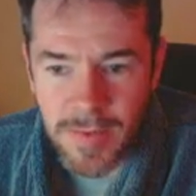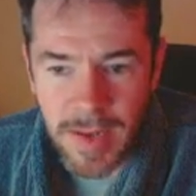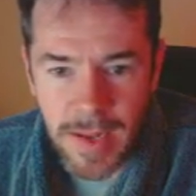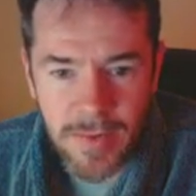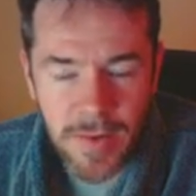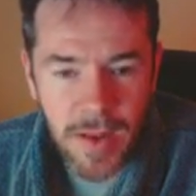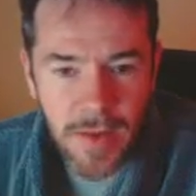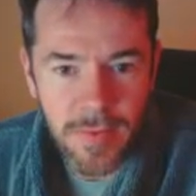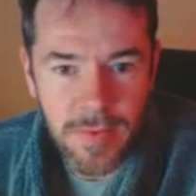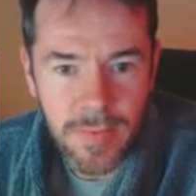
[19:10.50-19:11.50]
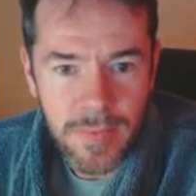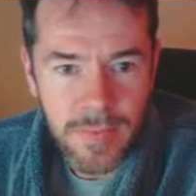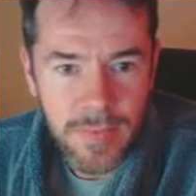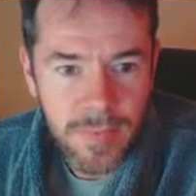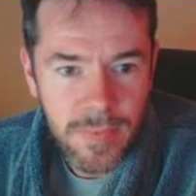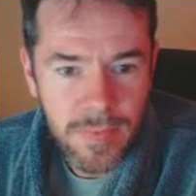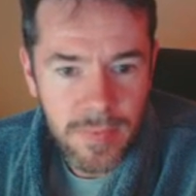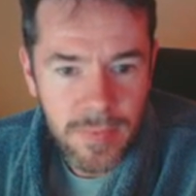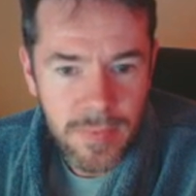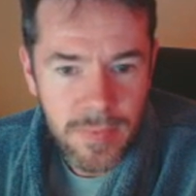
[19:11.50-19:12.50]
an extra life.
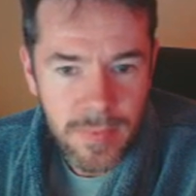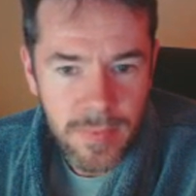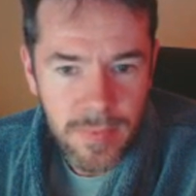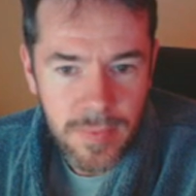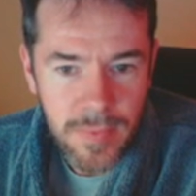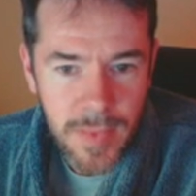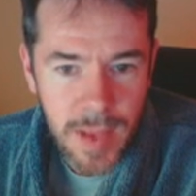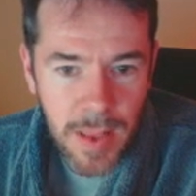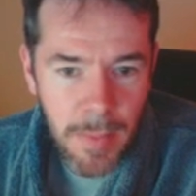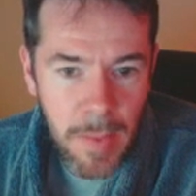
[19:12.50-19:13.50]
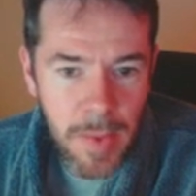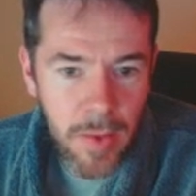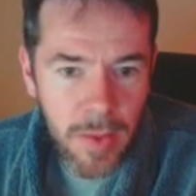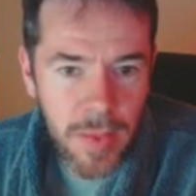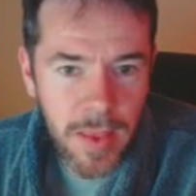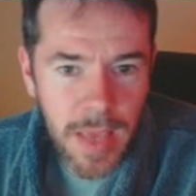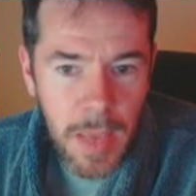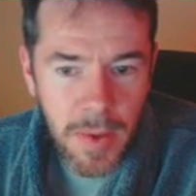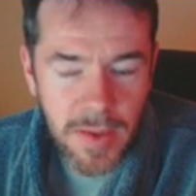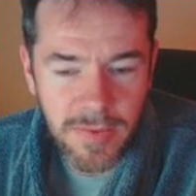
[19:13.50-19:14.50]
And that may be the only thing
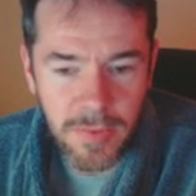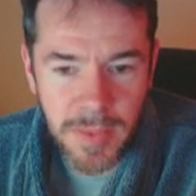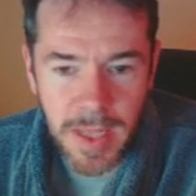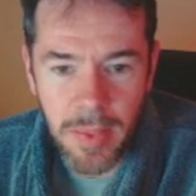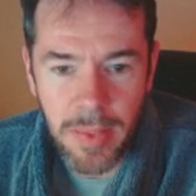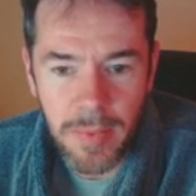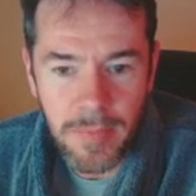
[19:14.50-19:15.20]
keeping us from death.